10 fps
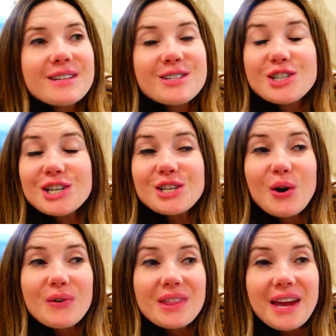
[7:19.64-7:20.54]
She's
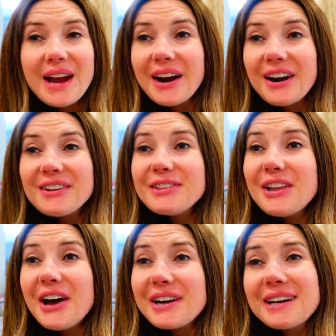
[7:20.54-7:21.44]
over there.
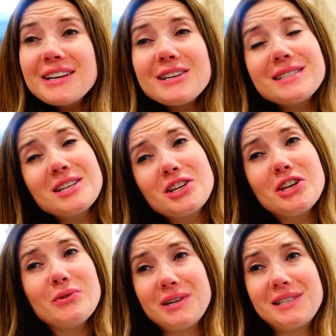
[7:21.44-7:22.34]
Look, it's the
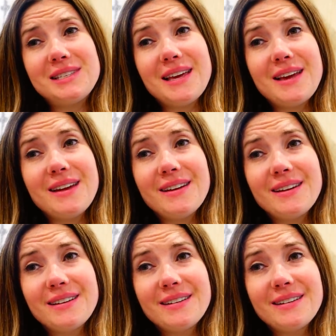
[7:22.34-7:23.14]
cutest thing.